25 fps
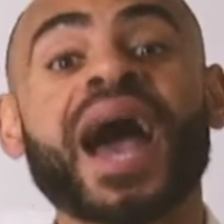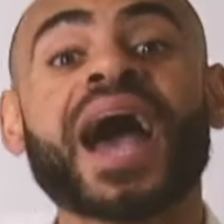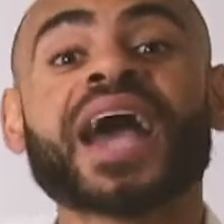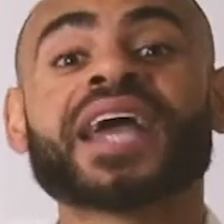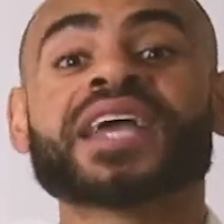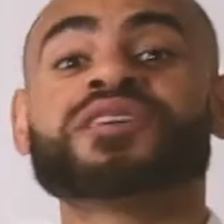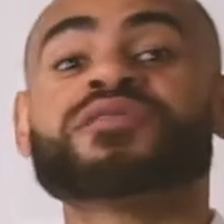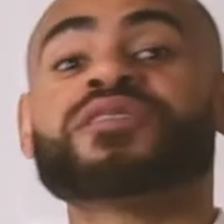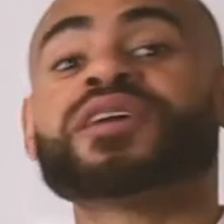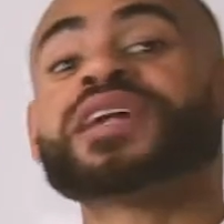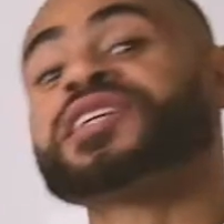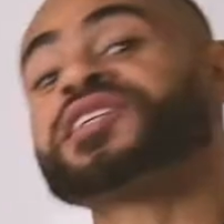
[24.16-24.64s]

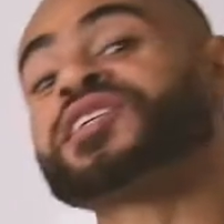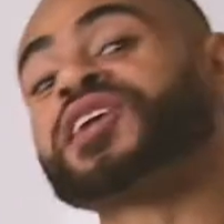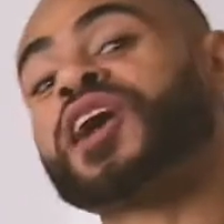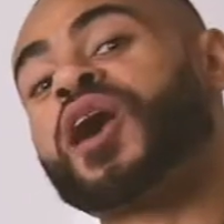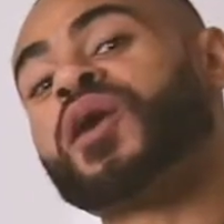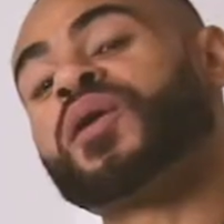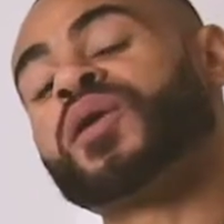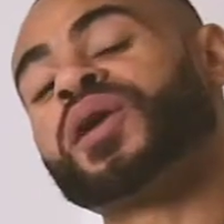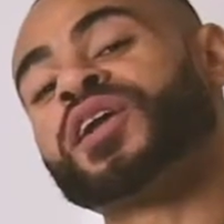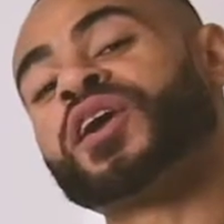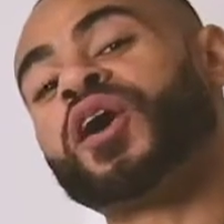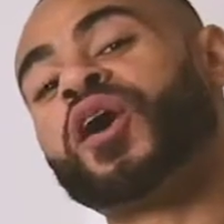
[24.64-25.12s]
and you're ready to
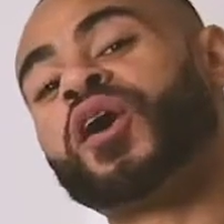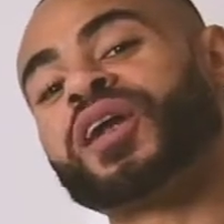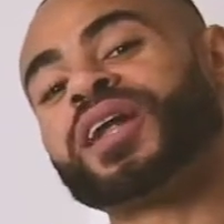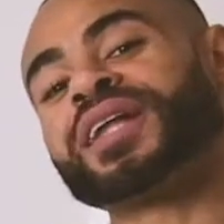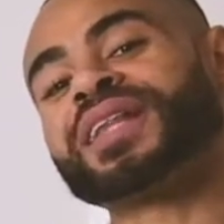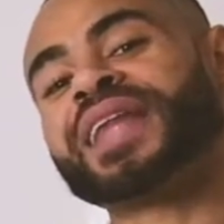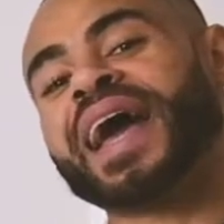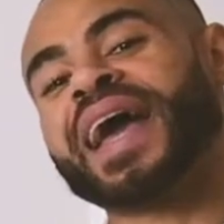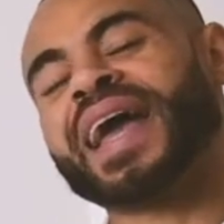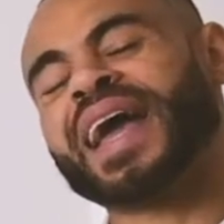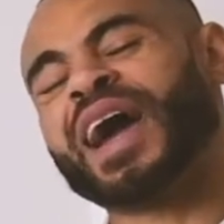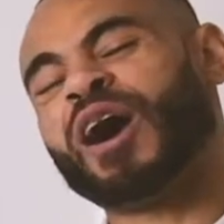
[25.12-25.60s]
go on
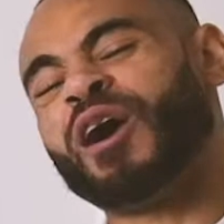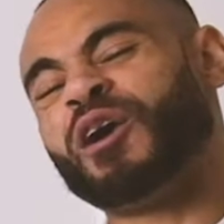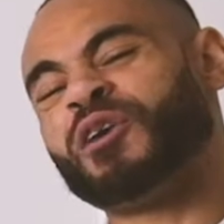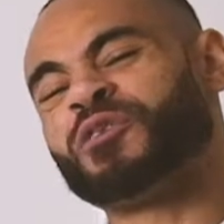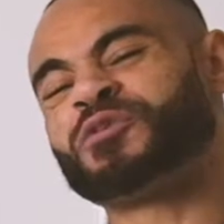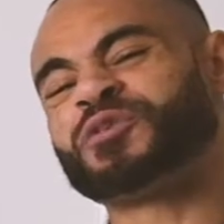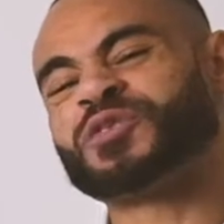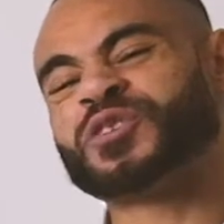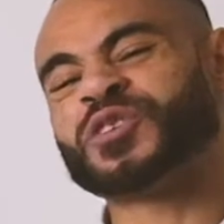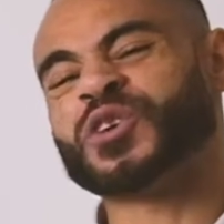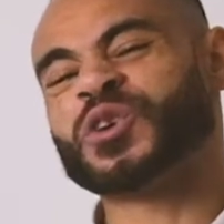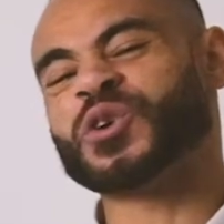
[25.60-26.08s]
holiday
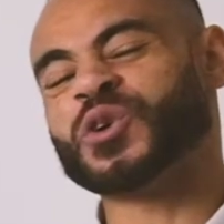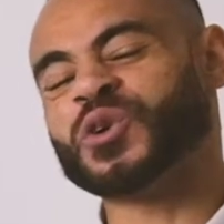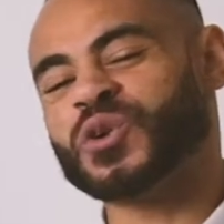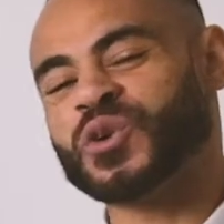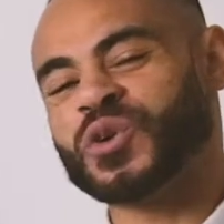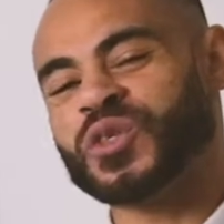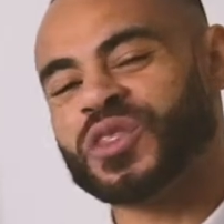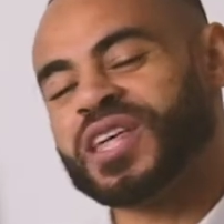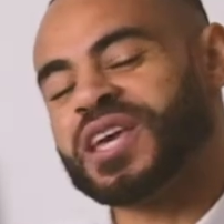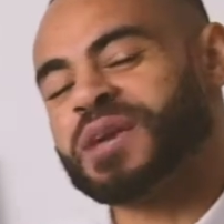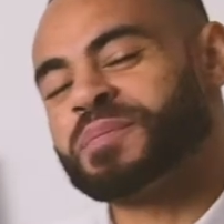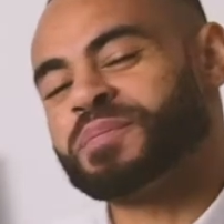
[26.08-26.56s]
off to
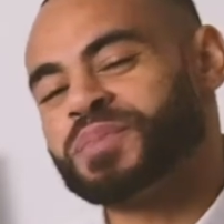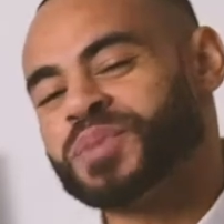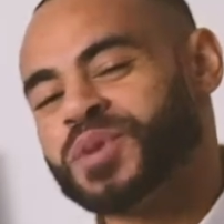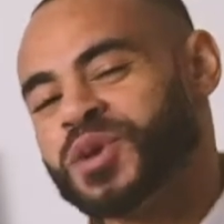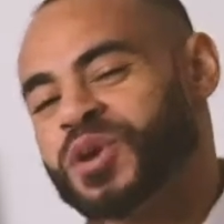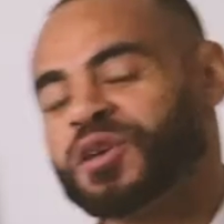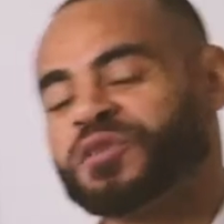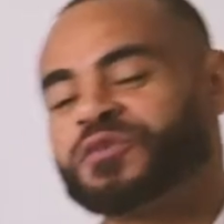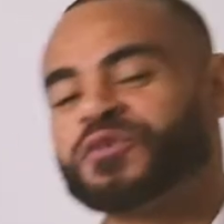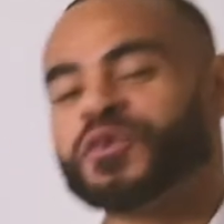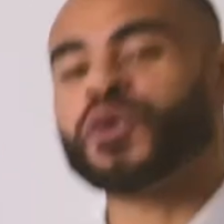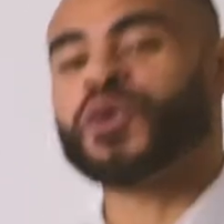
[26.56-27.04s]
the
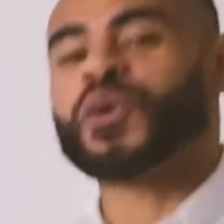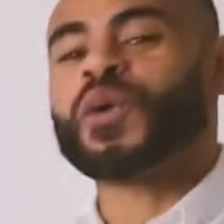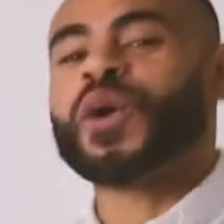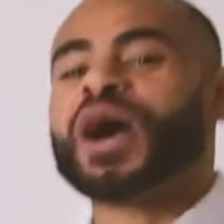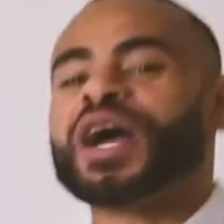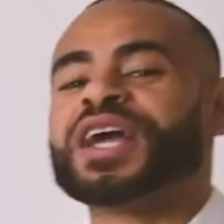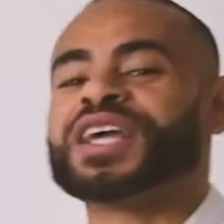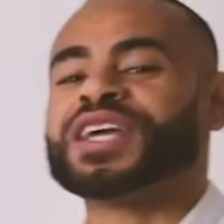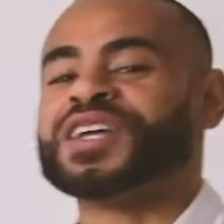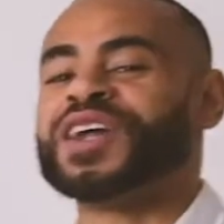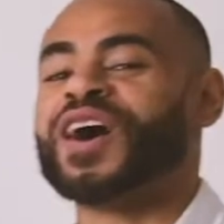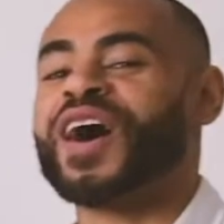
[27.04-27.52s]
beautiful
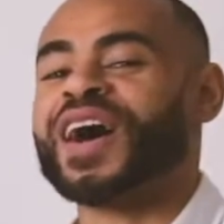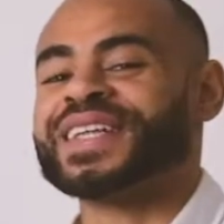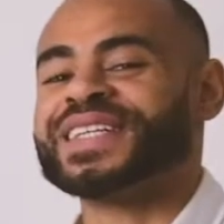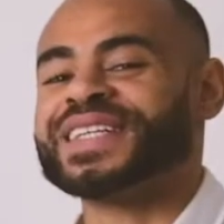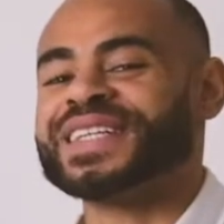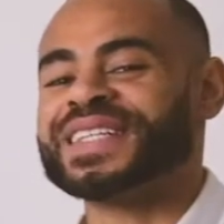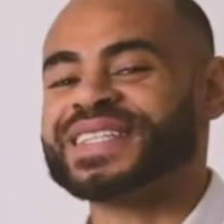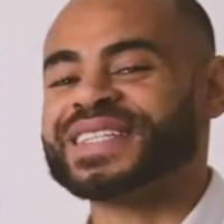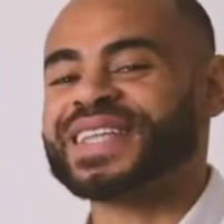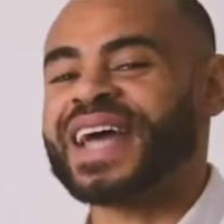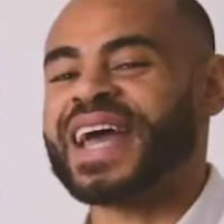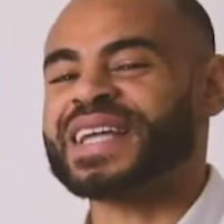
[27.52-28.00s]

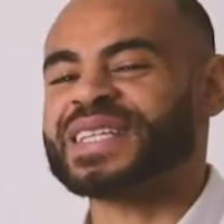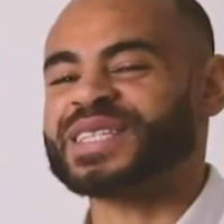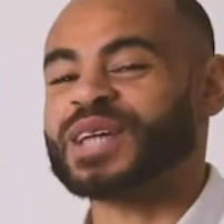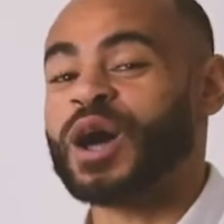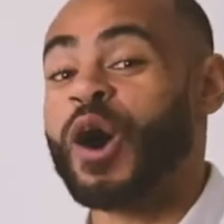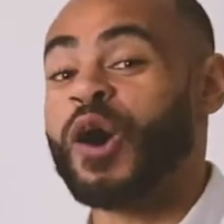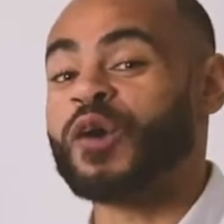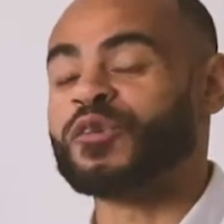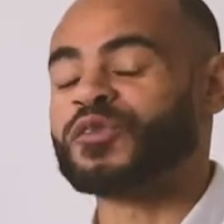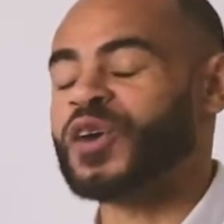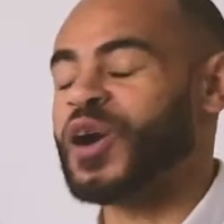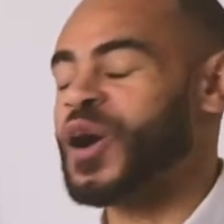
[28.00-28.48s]
United States
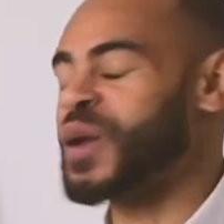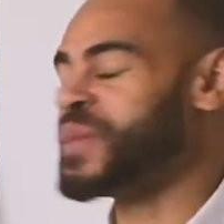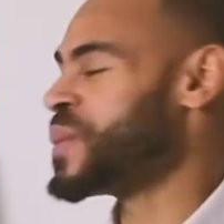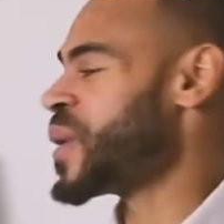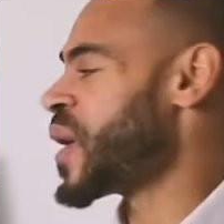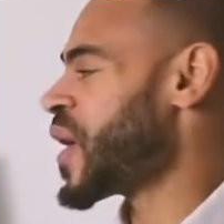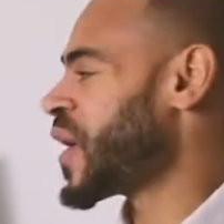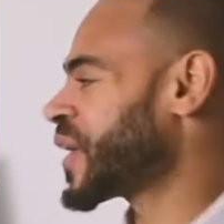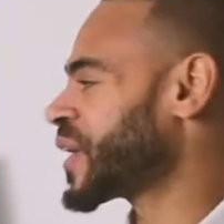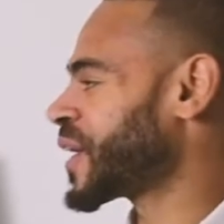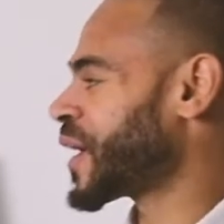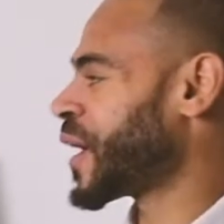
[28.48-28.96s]
of
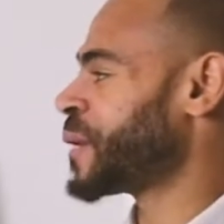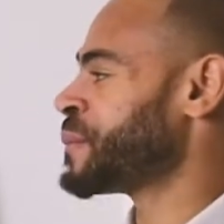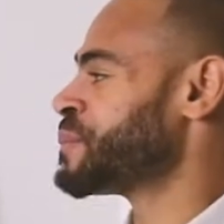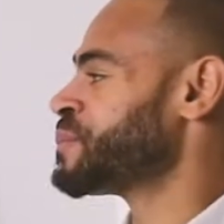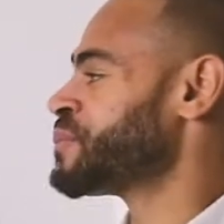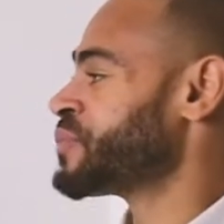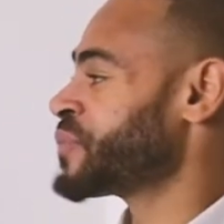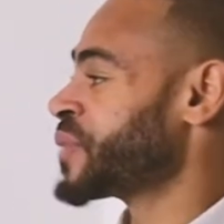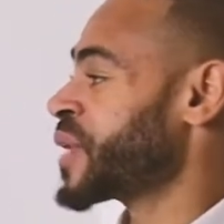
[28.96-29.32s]
America.